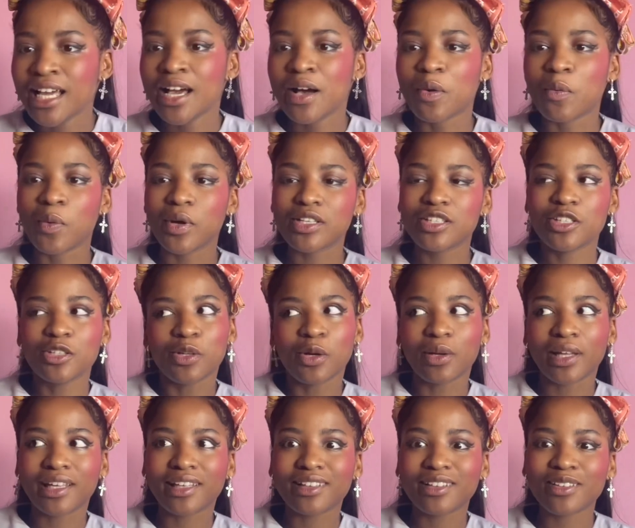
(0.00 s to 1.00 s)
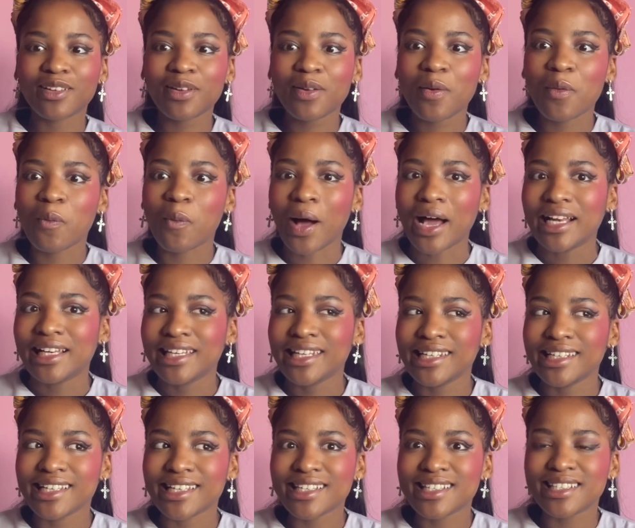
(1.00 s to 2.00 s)
which, you know, like not a
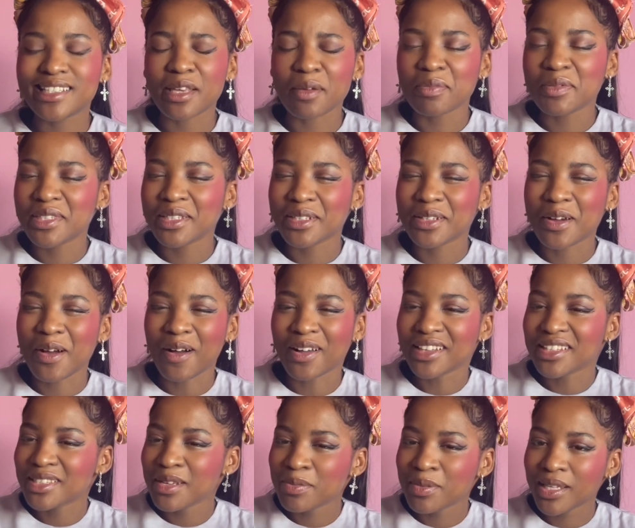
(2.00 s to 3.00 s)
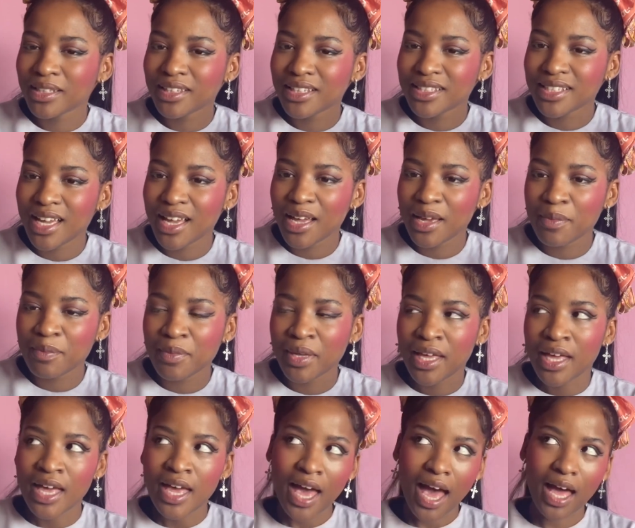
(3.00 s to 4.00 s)
widely accepted concept at the time.
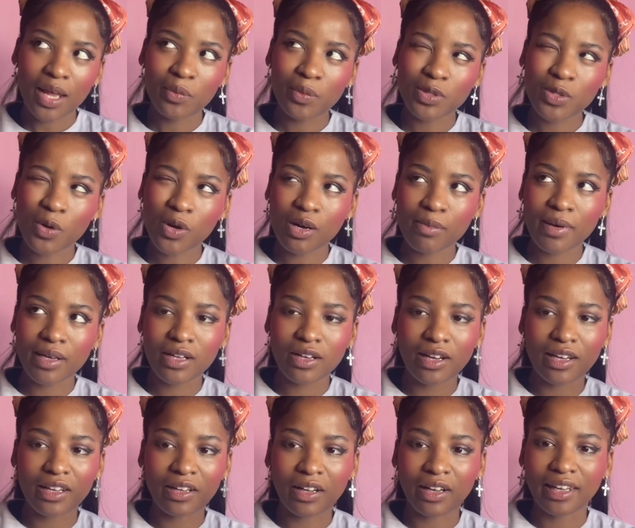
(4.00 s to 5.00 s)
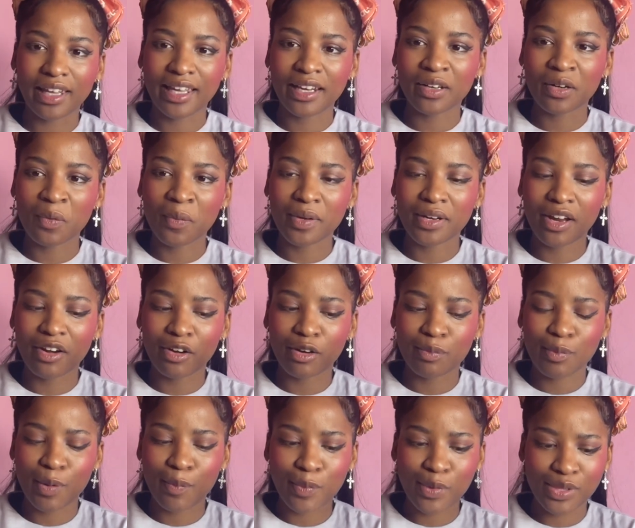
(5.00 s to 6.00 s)
And we'll talk about her a little later when I
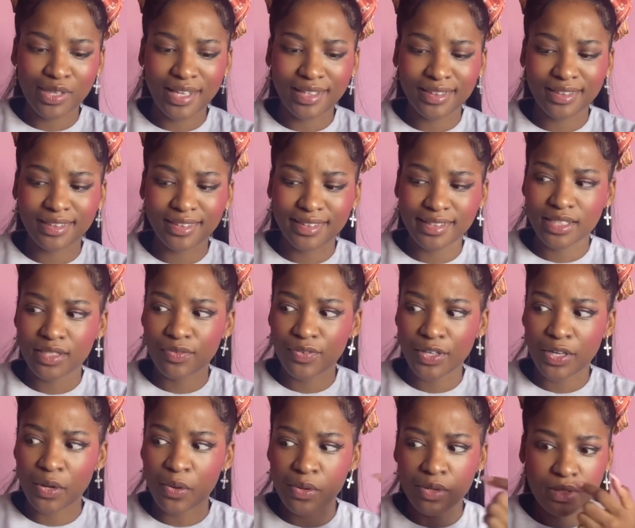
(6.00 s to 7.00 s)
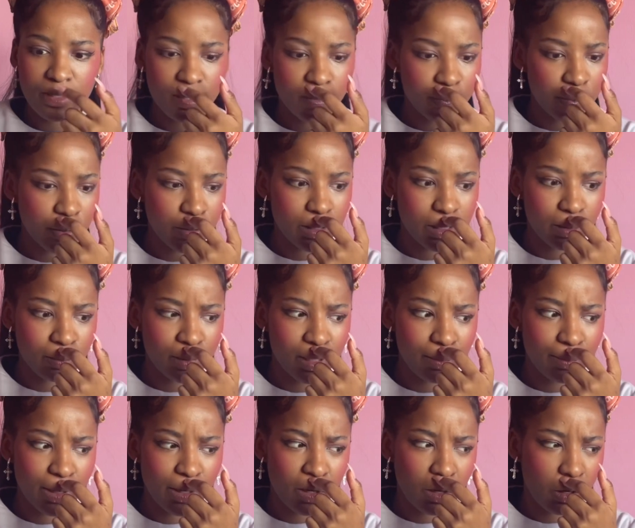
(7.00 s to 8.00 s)
remember that this video is supposed to be
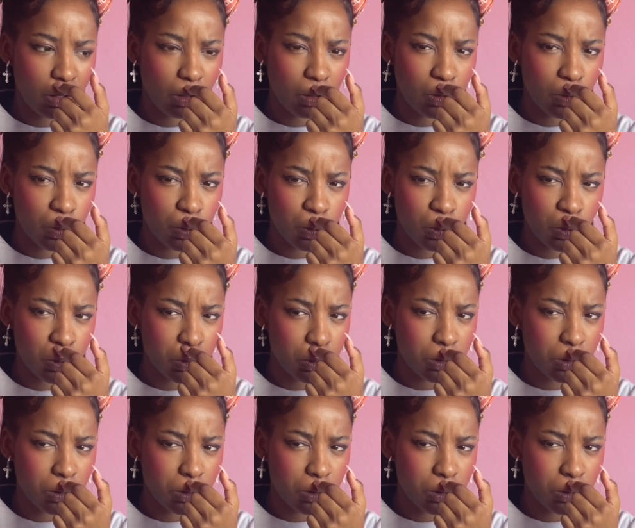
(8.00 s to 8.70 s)
about clothes.